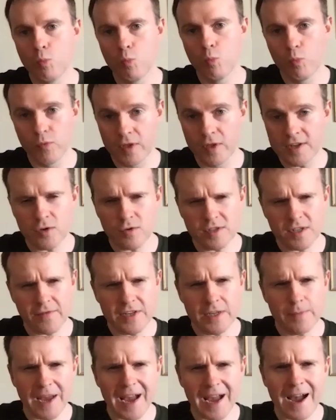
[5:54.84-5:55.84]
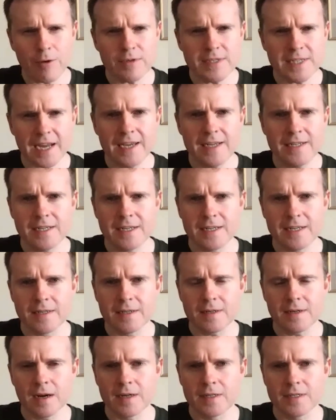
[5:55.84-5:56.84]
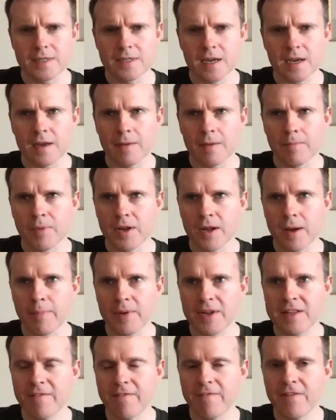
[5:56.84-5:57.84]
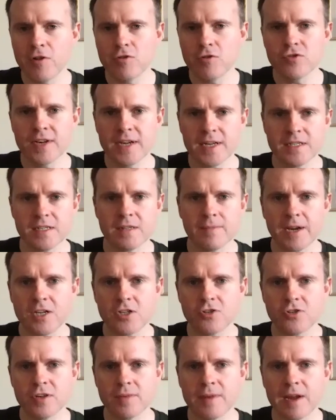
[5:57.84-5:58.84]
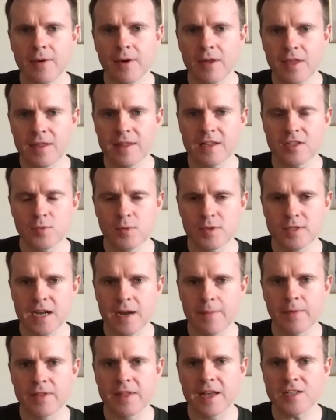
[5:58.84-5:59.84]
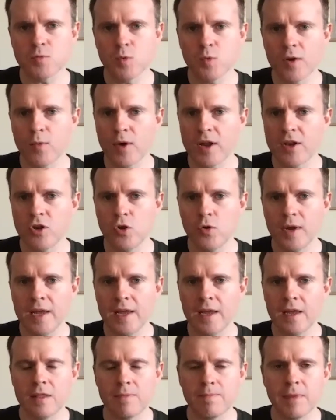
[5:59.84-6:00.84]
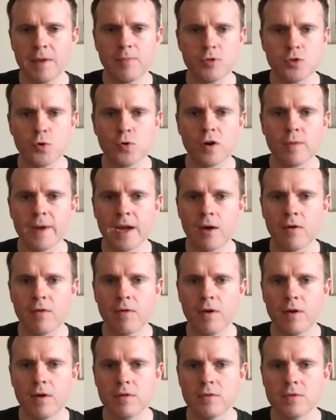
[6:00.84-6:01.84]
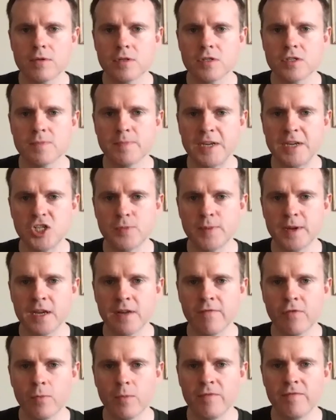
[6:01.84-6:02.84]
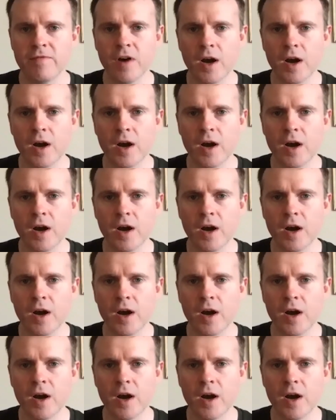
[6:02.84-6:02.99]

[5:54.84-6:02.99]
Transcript: This sort of stuff is a bit outdated, I'd say, but but it's filtering into the mainstream now. I think that's what's happened. That's why when you hear people talk about speech being a form of